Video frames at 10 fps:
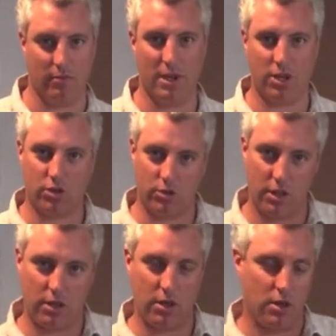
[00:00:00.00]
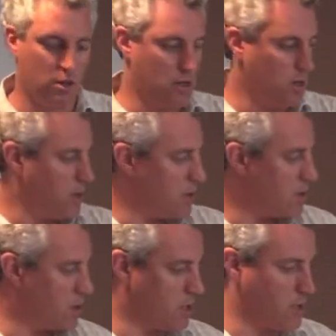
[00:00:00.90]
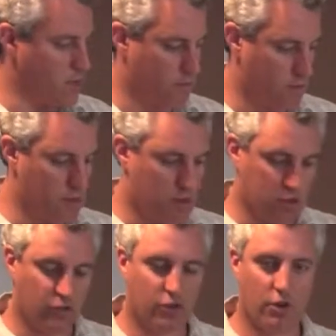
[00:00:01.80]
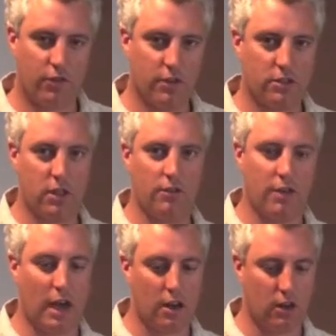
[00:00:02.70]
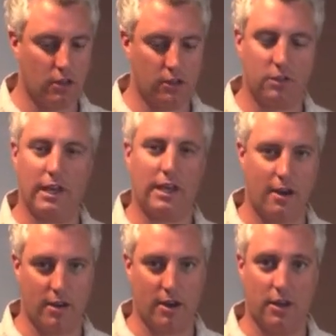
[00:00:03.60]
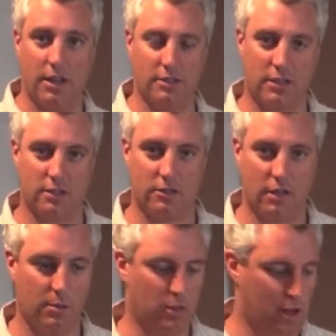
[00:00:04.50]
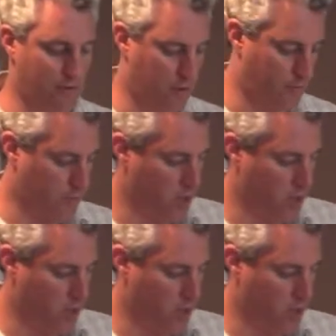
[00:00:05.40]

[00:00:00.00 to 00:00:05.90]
Make sure that the surface that you've got all these laid out on is at the same level.